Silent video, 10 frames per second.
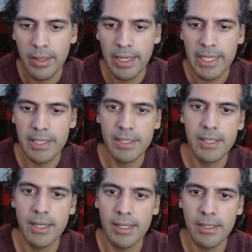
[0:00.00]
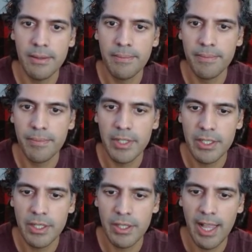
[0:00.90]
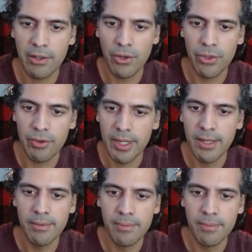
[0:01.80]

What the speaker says: is, this is algo 3.